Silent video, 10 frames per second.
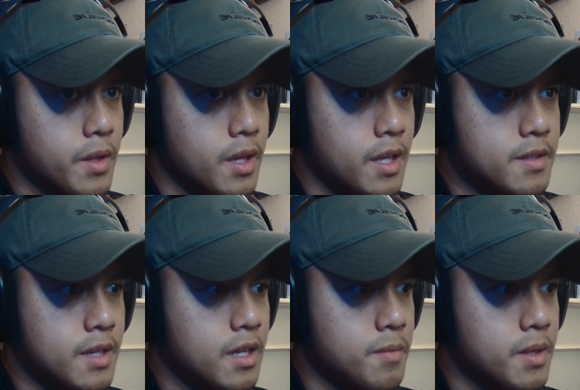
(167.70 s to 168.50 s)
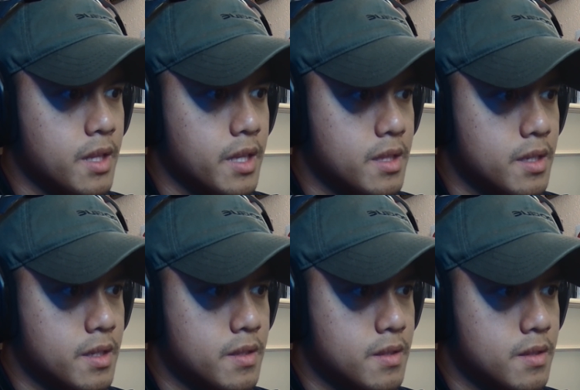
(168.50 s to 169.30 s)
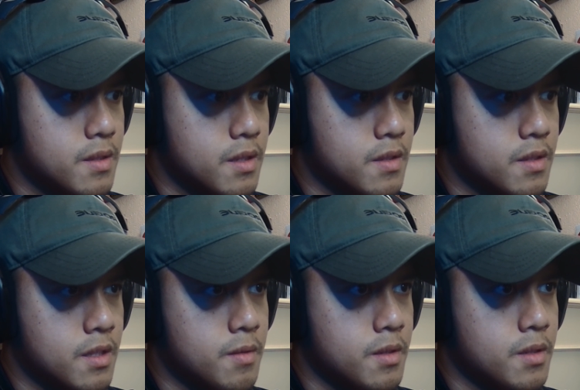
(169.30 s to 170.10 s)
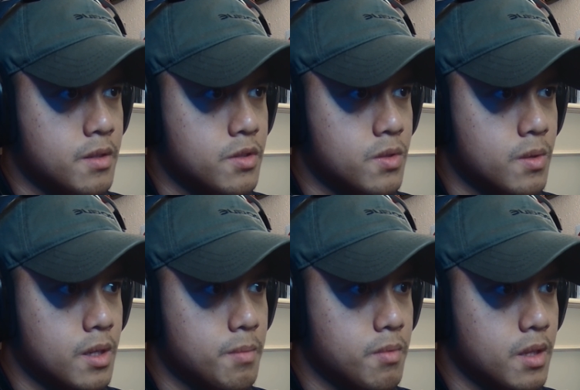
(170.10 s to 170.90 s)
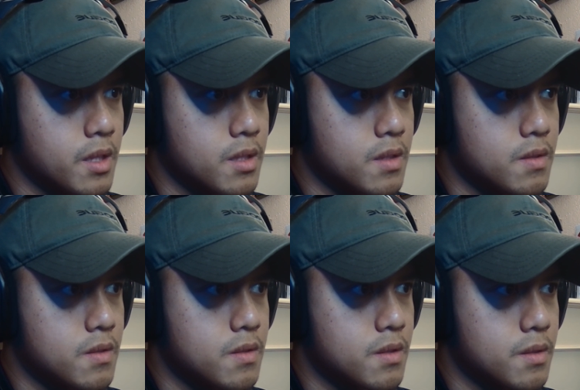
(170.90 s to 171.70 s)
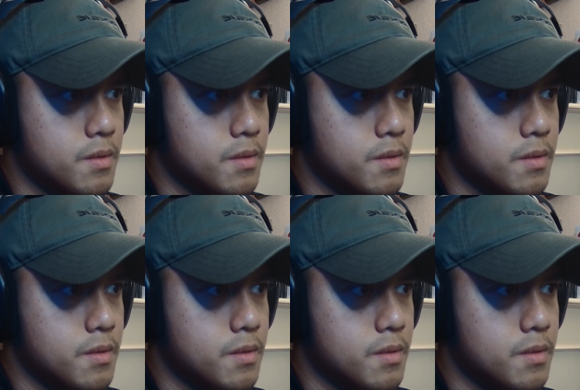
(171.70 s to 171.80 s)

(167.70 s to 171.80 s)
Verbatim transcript: it's not gonna be like this. It's gonna show up like this.